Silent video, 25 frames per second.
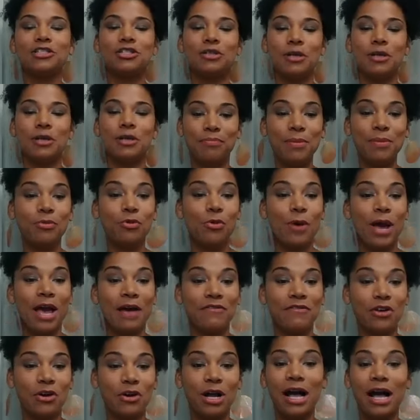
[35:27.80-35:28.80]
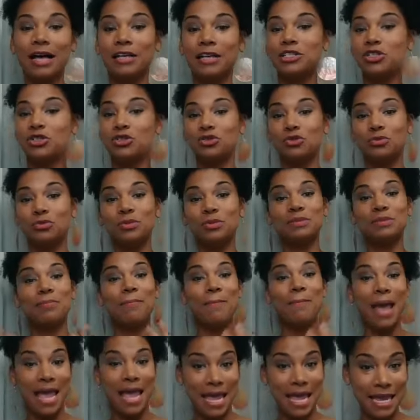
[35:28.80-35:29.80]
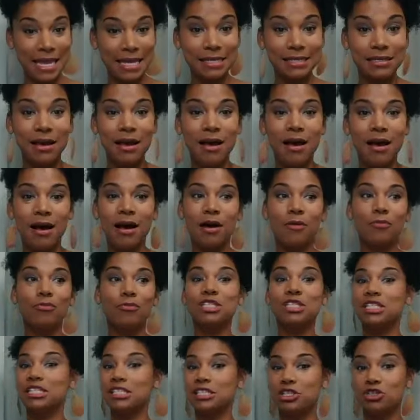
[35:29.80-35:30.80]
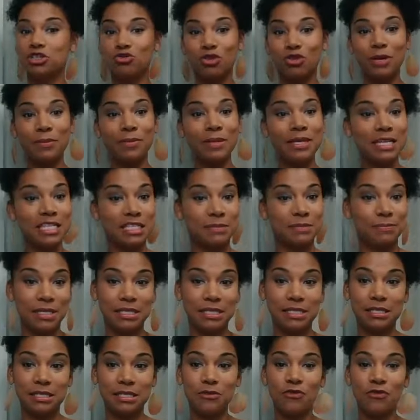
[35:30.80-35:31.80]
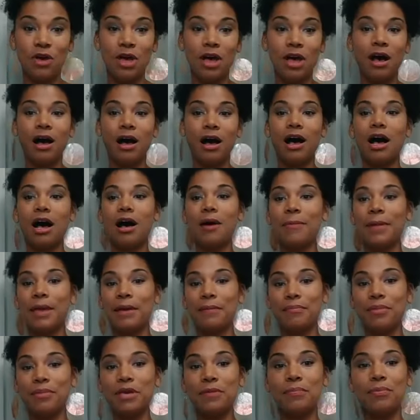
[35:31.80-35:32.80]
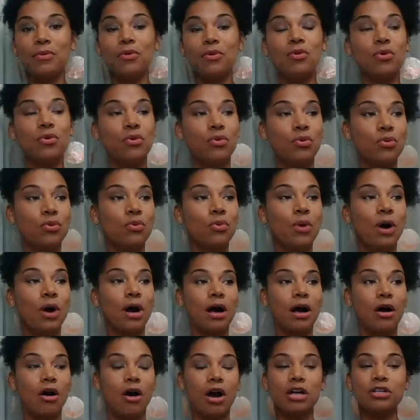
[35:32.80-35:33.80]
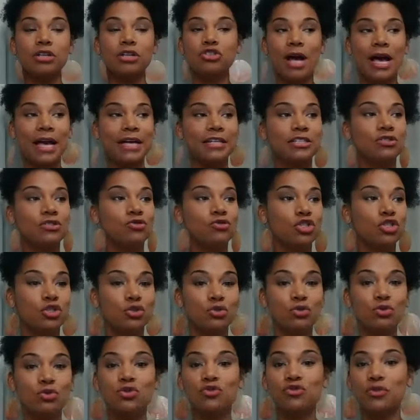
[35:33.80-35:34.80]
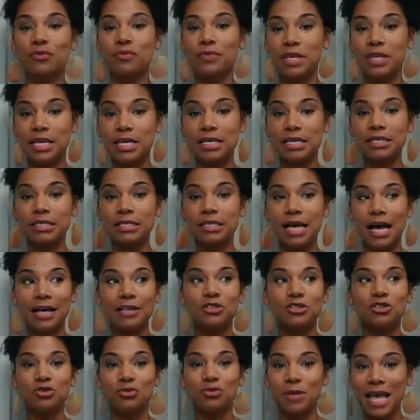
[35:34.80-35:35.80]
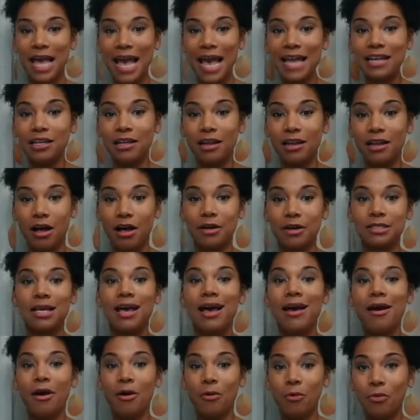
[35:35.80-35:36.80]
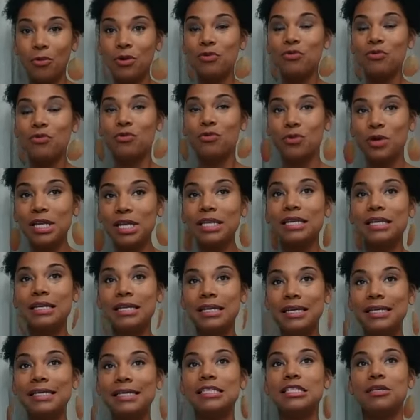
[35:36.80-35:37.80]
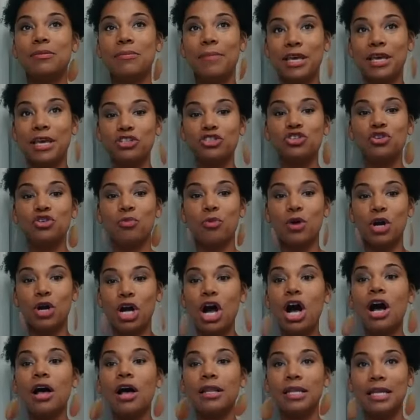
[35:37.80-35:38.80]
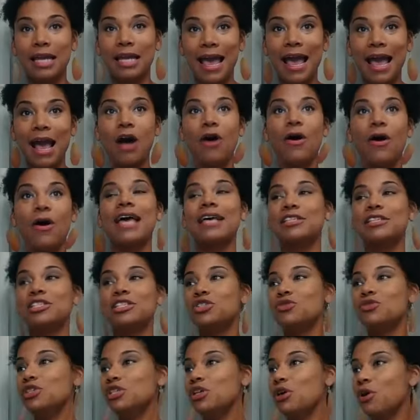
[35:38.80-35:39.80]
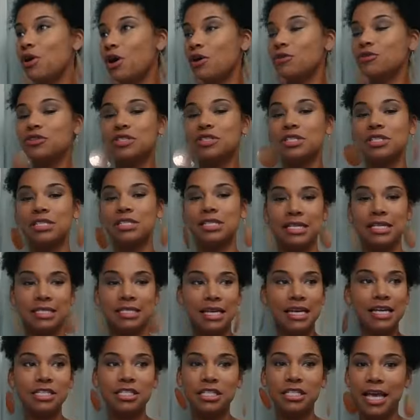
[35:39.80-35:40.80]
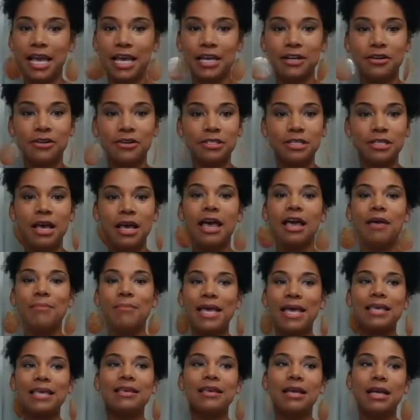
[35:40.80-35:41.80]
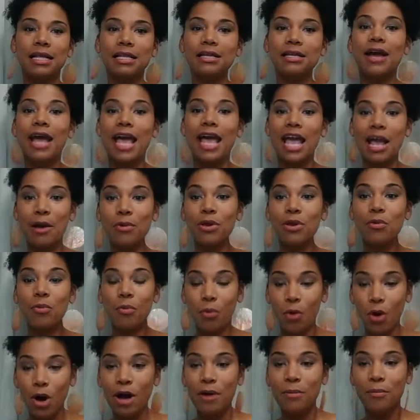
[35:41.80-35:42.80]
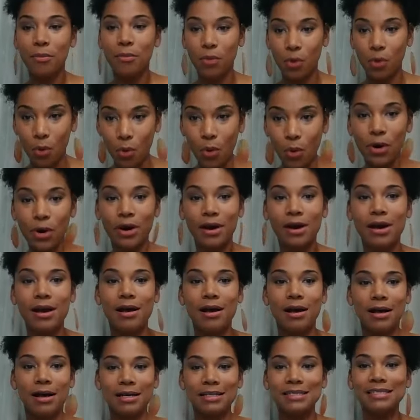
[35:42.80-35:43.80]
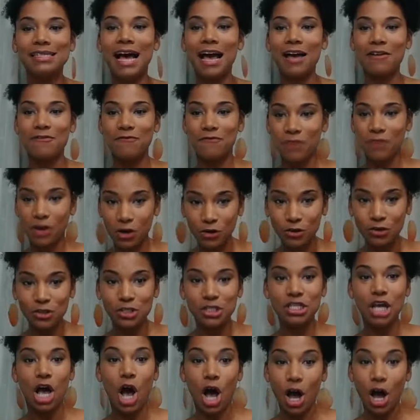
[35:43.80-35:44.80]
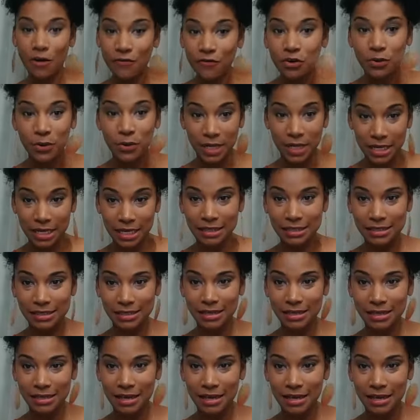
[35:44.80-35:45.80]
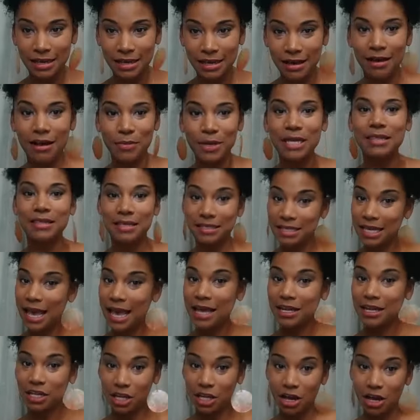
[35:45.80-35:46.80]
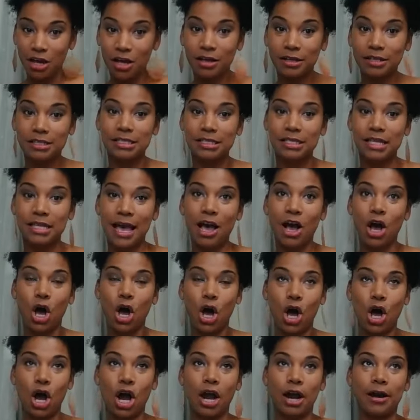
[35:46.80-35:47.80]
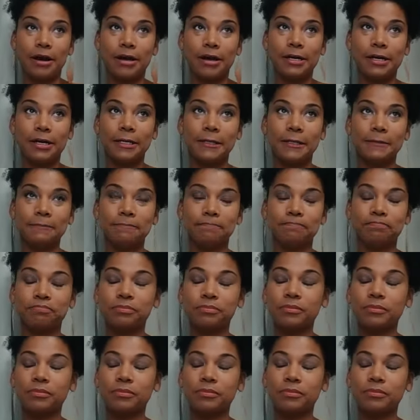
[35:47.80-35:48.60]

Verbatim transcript: and people who have their costumes made, which is extremely expensive, and people who are trying to choose from these costume catalogs, we really need to make sure we're calling out as studio owners and dance educators and making it clear, hey, we want more diverse offerings in these catalogs that are